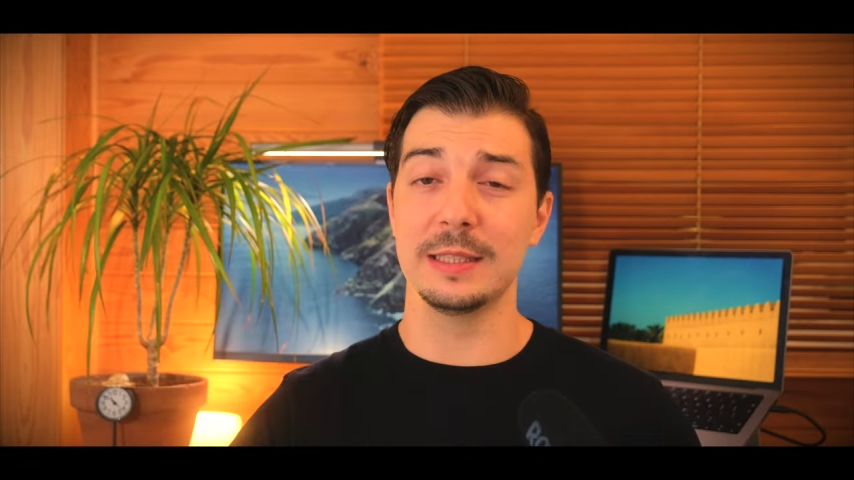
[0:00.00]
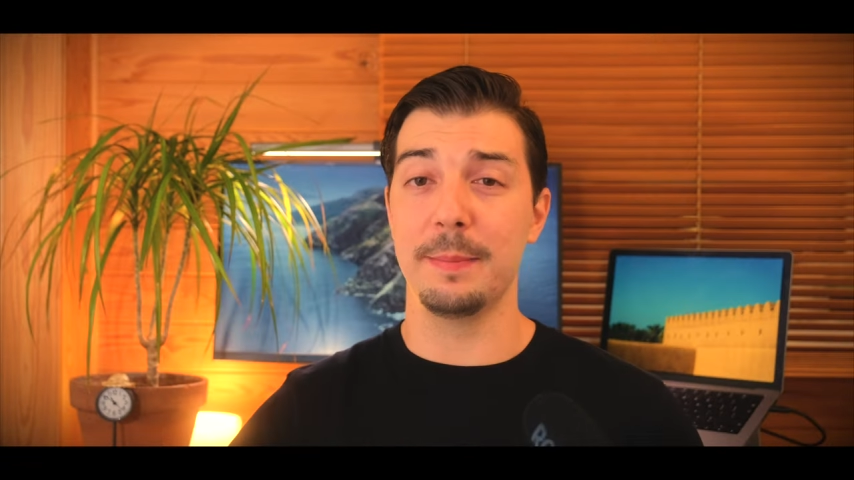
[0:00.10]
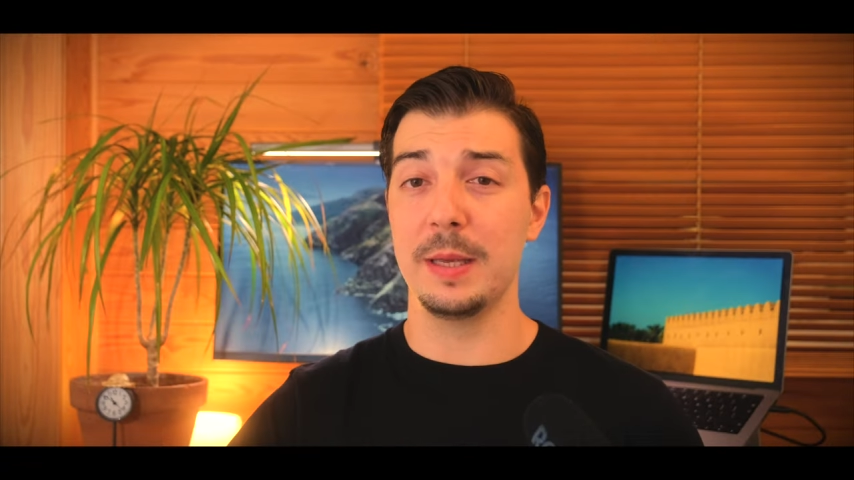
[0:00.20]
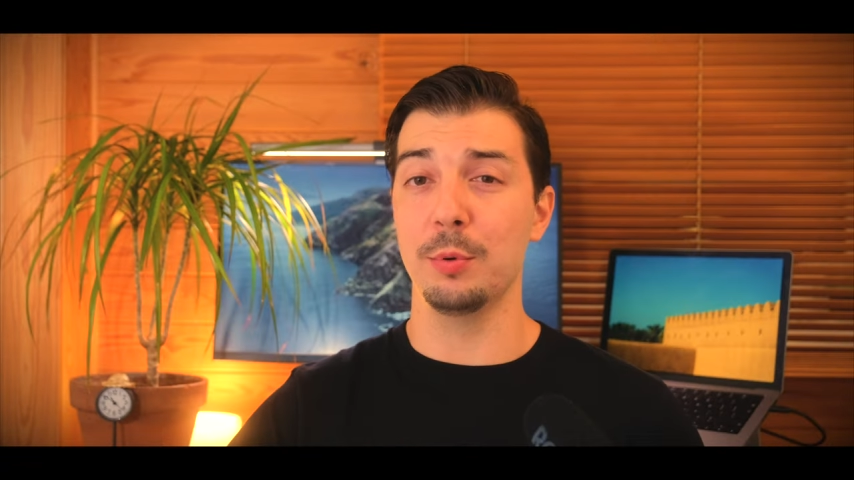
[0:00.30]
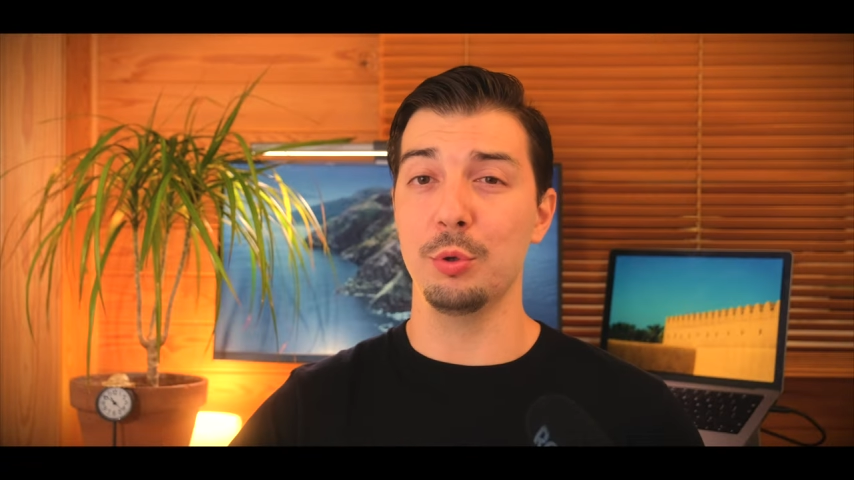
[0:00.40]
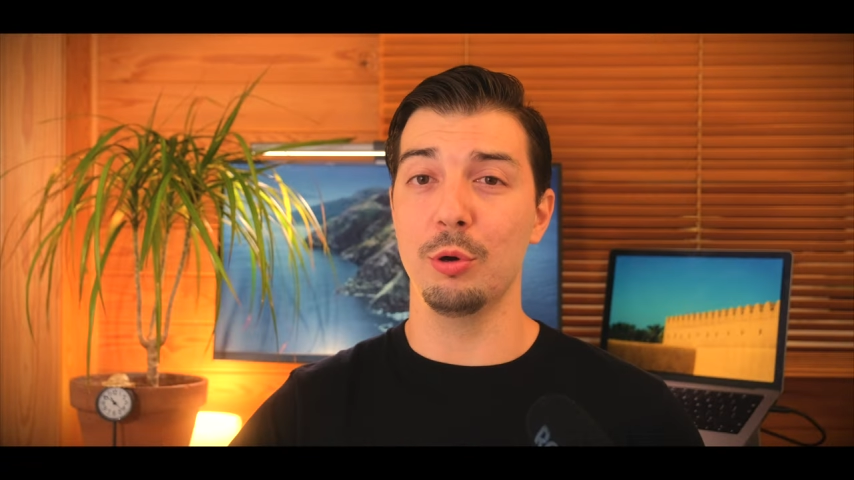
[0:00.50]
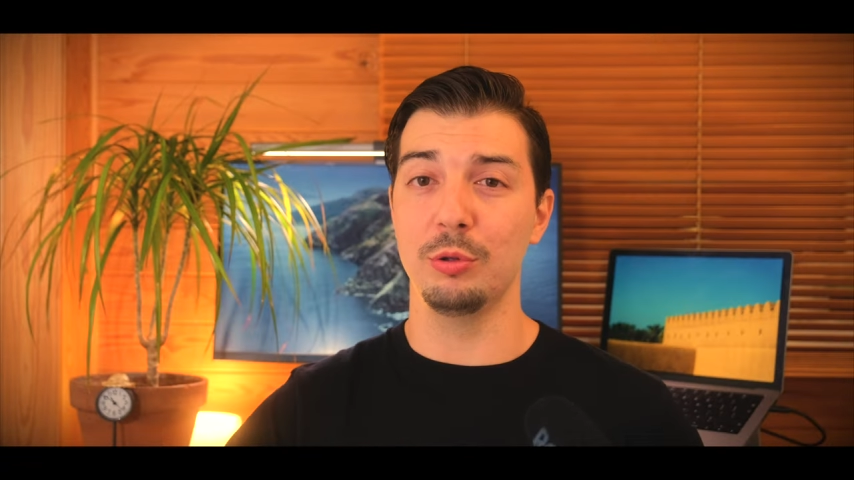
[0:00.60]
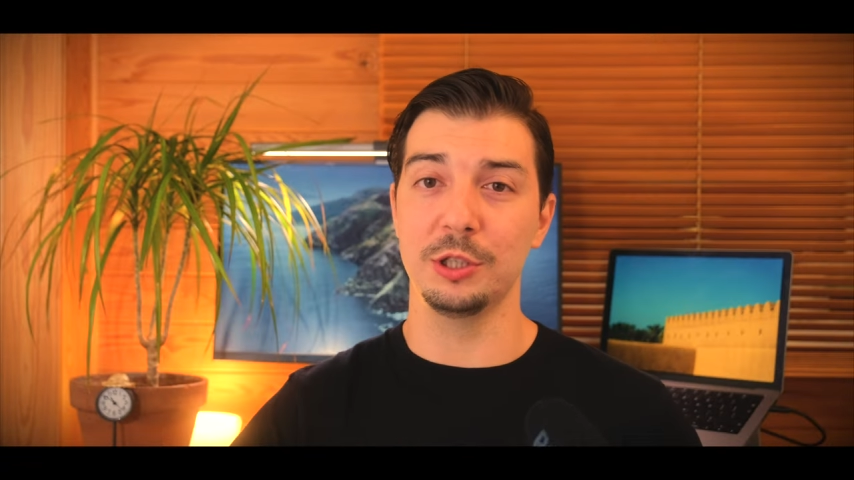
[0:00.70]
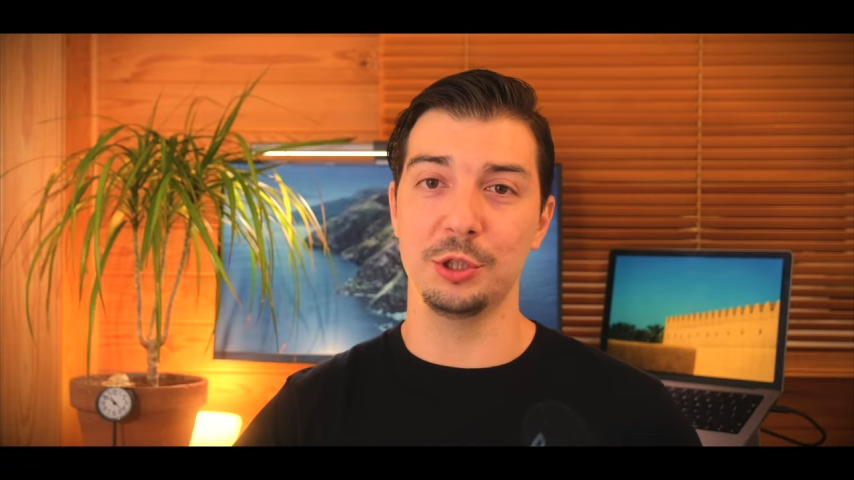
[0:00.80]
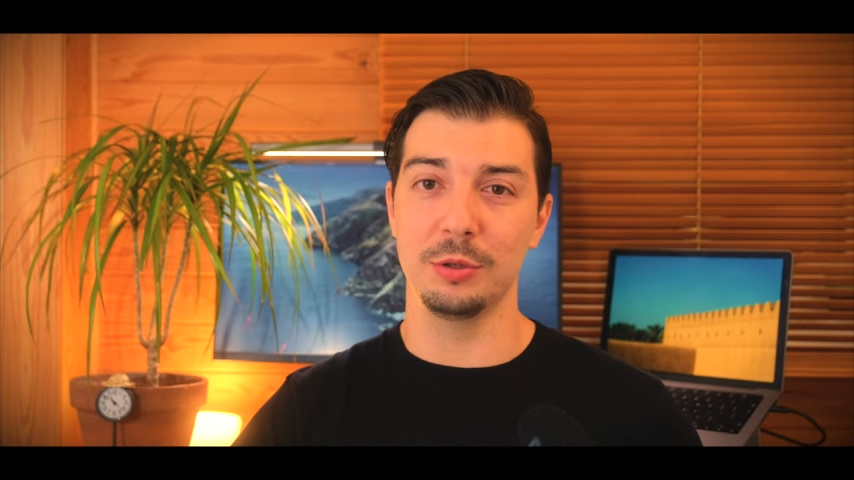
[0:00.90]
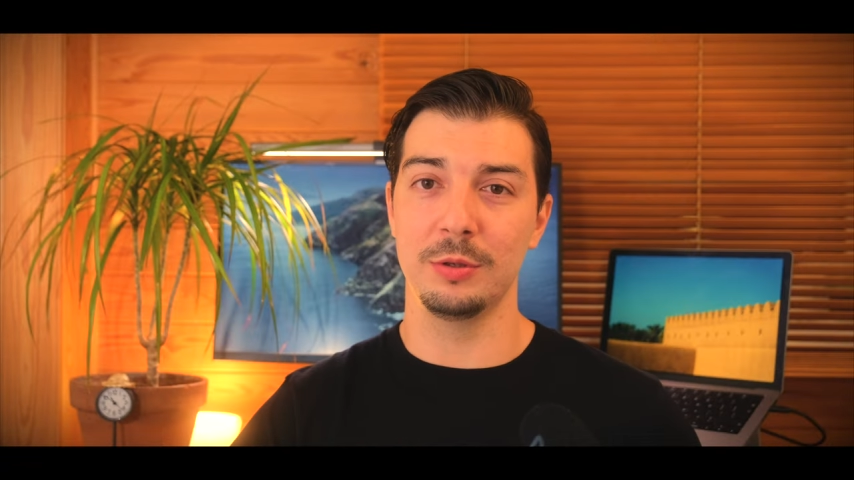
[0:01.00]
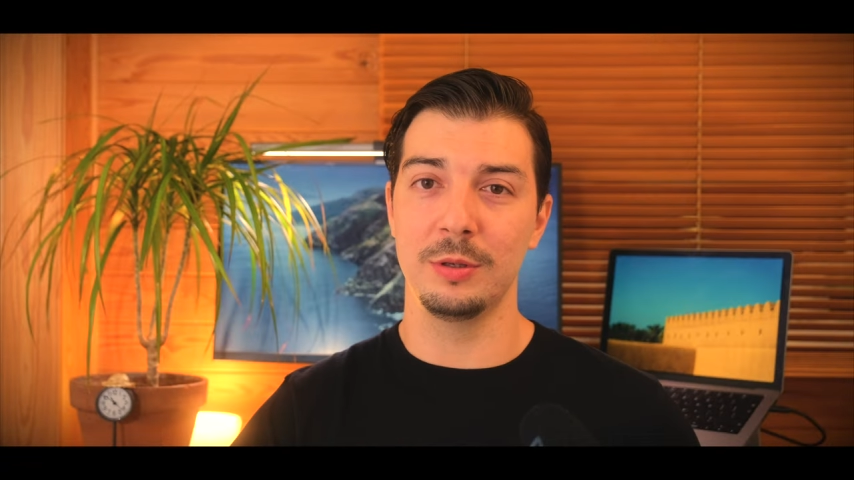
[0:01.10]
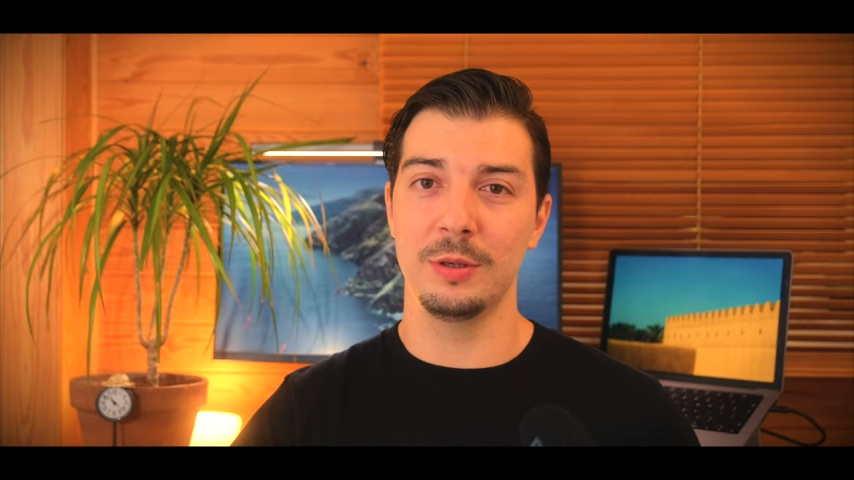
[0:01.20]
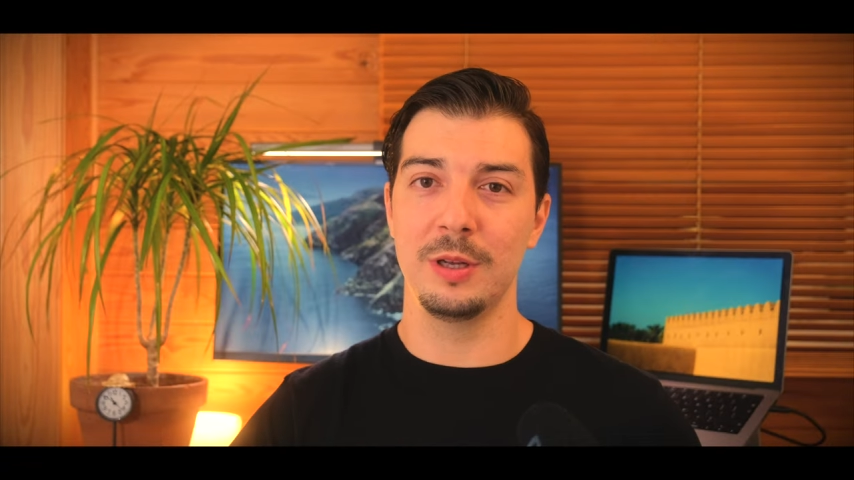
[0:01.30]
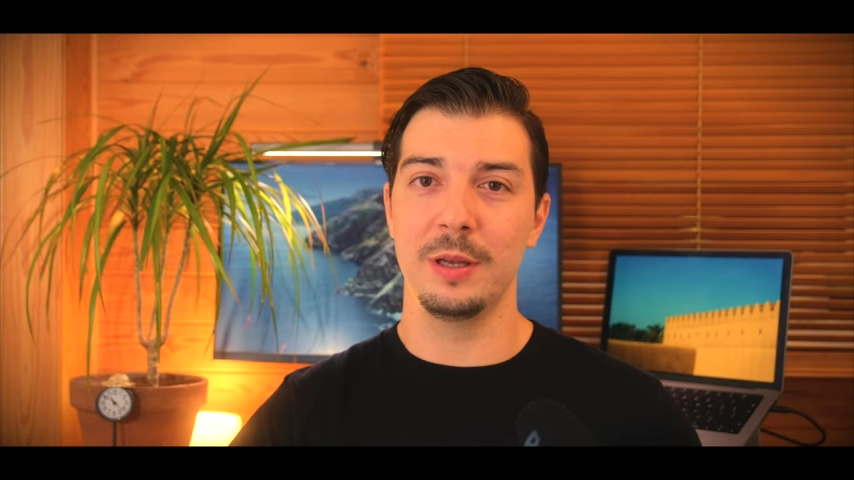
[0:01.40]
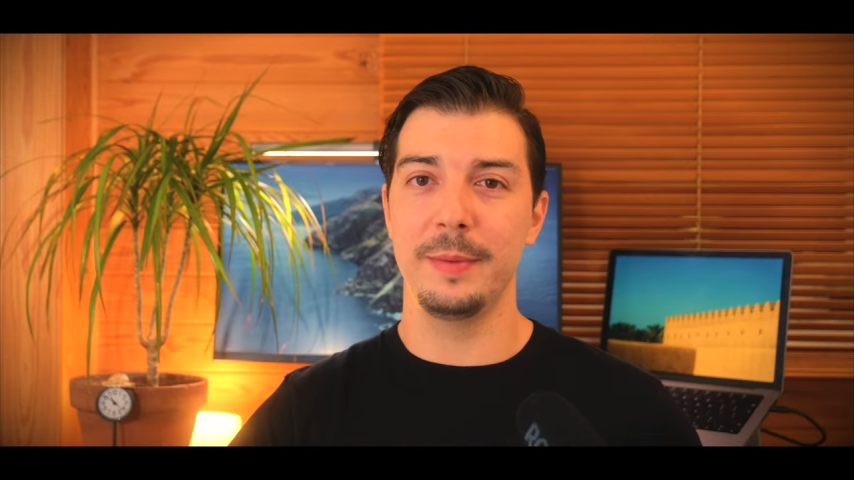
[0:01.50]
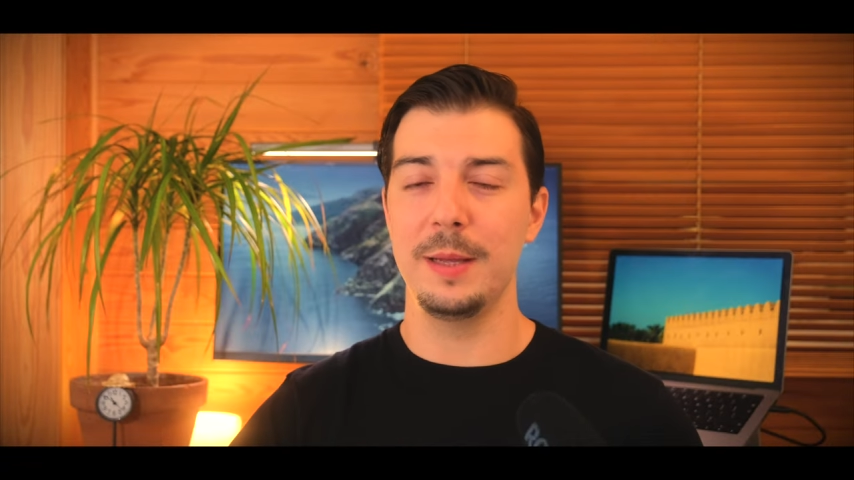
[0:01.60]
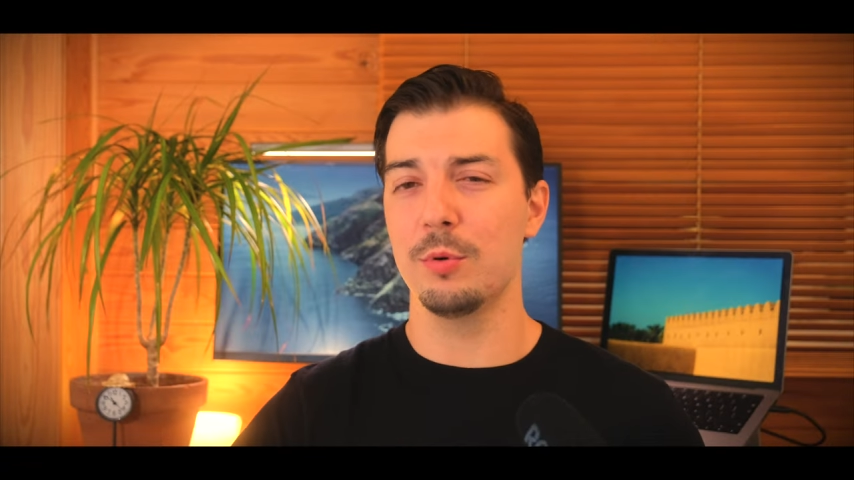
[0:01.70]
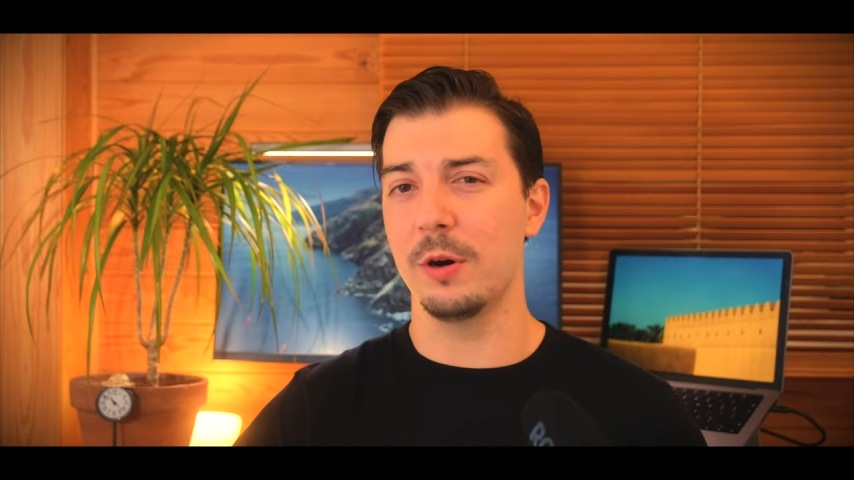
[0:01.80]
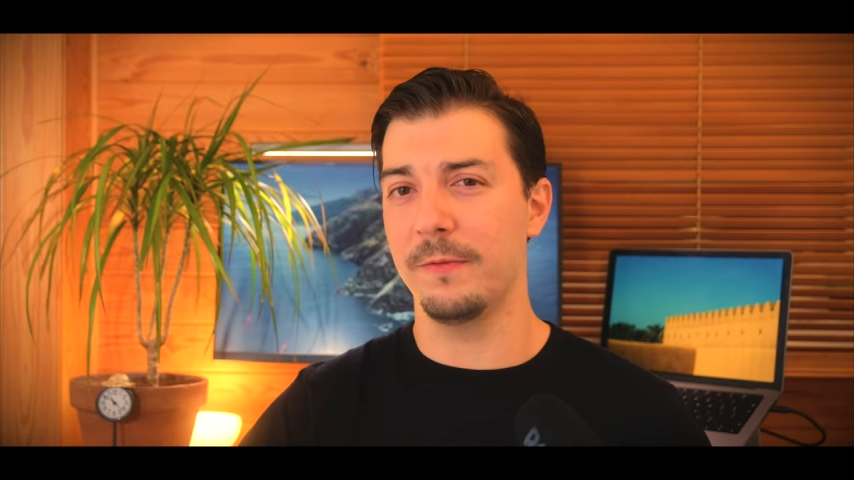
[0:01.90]
that people notice you.
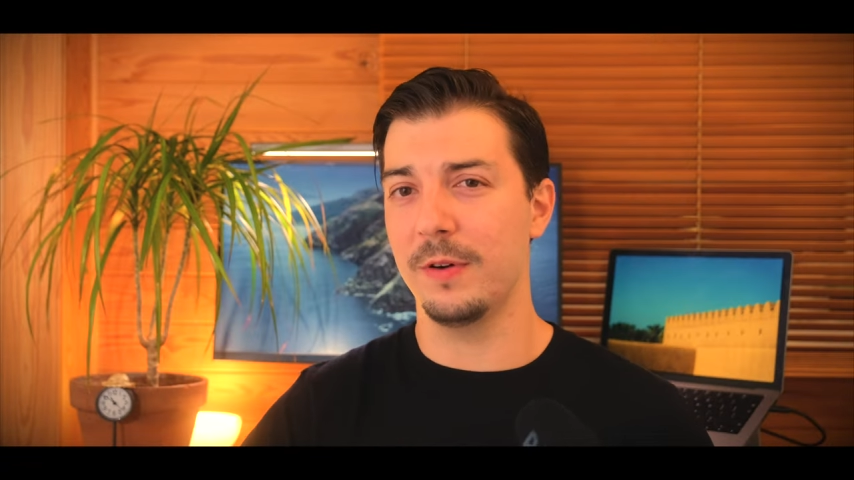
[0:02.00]
People are